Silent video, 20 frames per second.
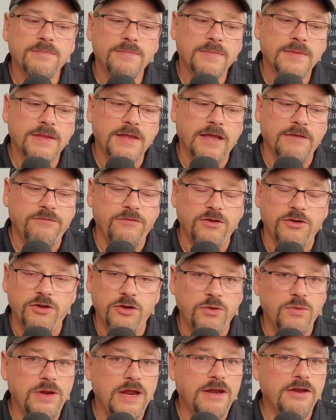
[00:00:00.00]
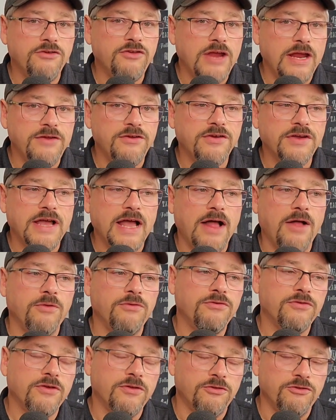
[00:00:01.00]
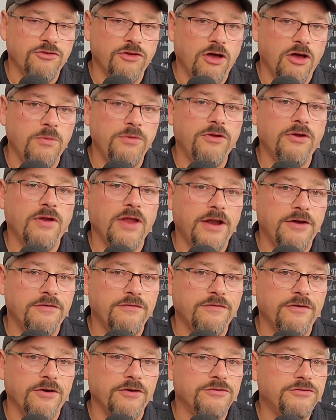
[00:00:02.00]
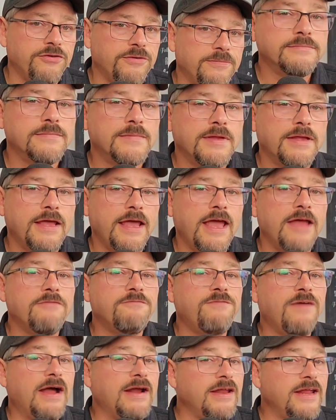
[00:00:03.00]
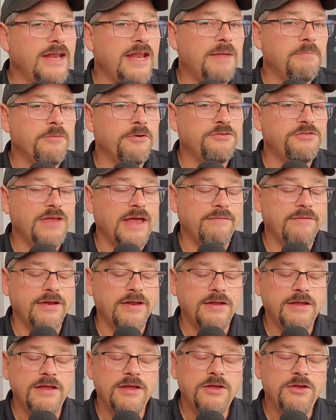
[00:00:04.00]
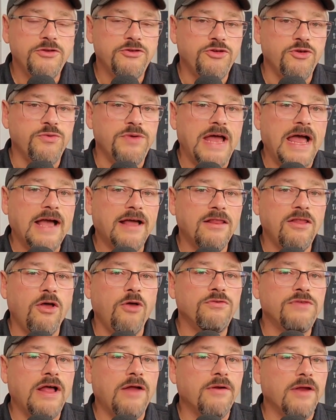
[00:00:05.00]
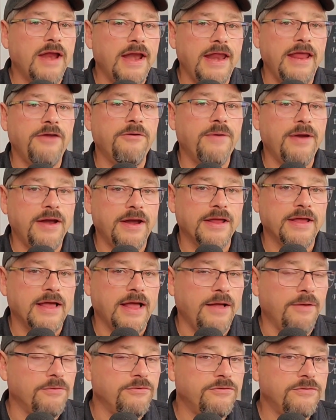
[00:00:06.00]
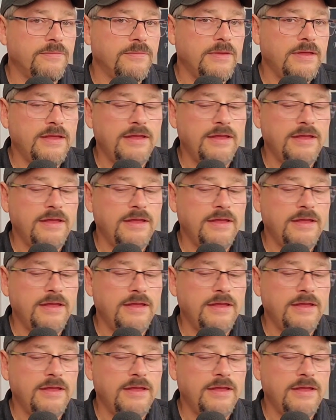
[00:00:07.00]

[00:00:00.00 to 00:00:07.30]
If you do need to change accounts, consult with your lender first. And finally, number seven, do not close out any credit accounts.